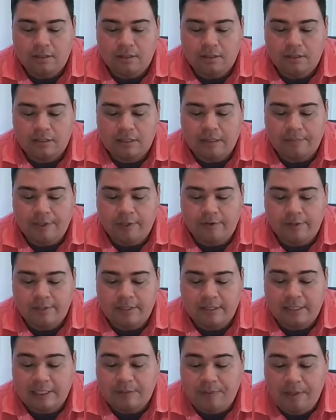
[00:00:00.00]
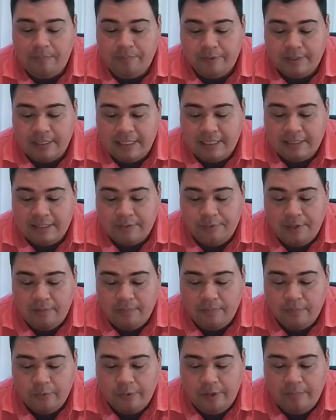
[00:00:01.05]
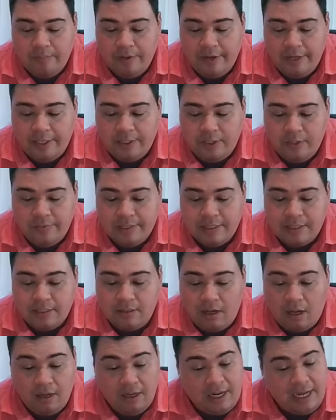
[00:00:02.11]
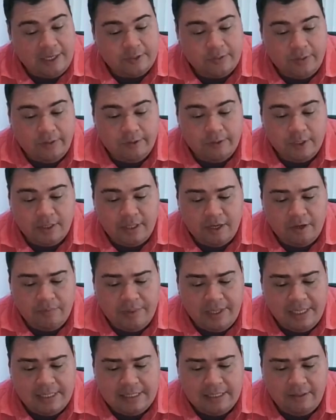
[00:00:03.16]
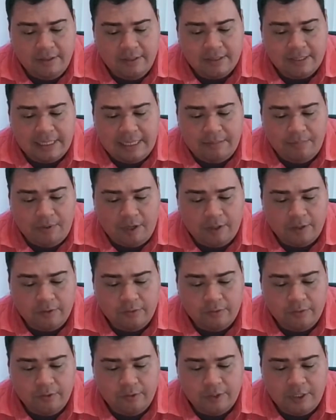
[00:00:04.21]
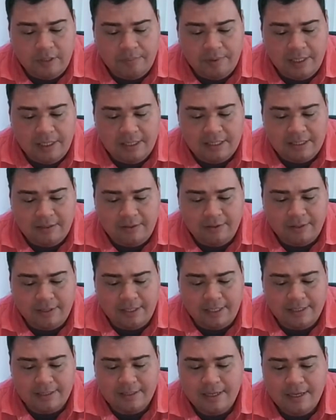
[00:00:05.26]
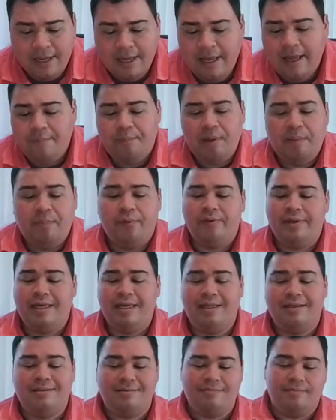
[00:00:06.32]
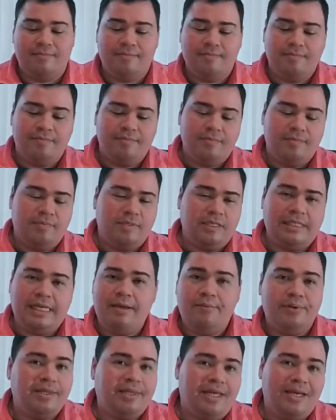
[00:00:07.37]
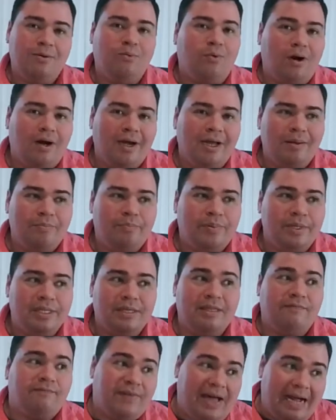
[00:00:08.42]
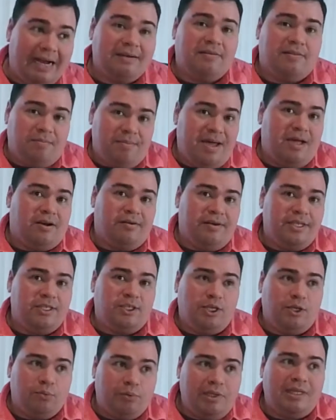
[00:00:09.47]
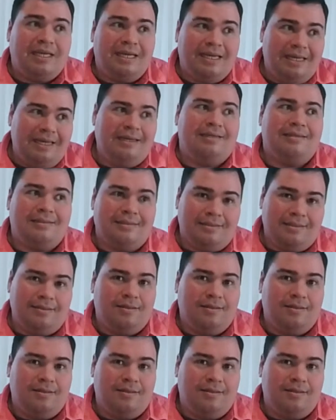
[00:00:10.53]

Celebrity Cruises says, people says the Queen Mary 2 is not an actual ocean liner because it looks like a modern cruise ship and it doesn't look nice. People can say what they want, but the fact of the matter is she really is